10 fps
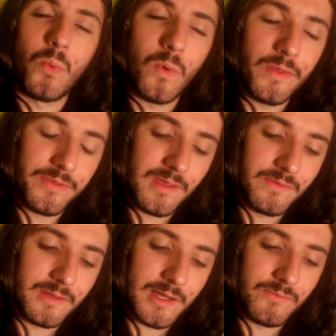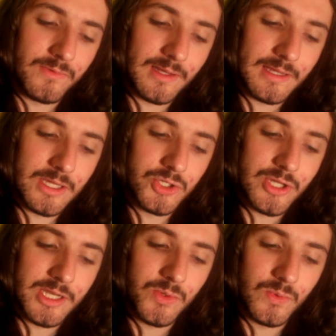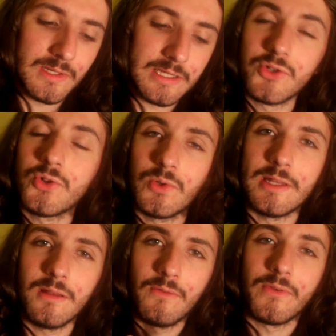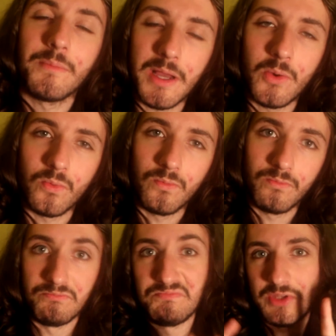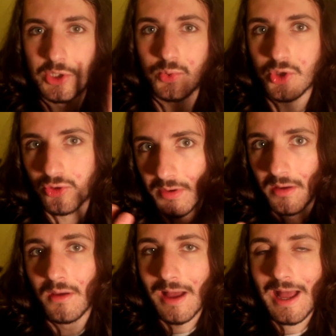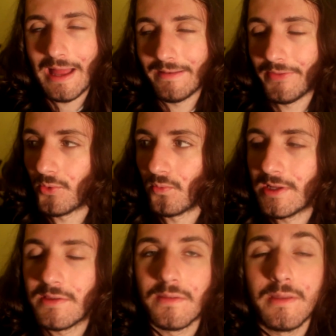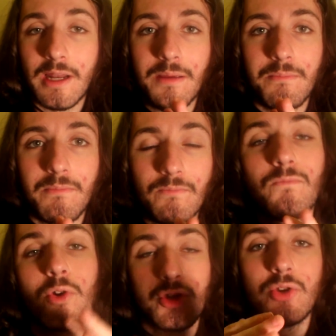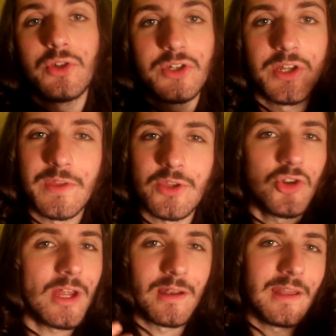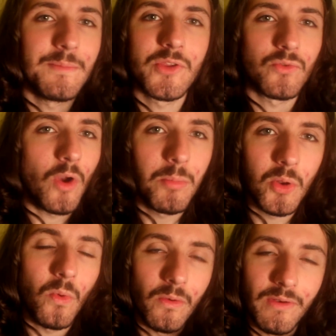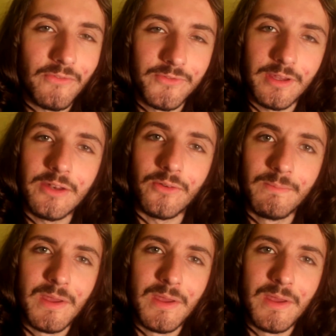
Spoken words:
one thing that I really genuinely truly love about YouTube, and the reason that I am returned to this channel, a miserable one, after, you know,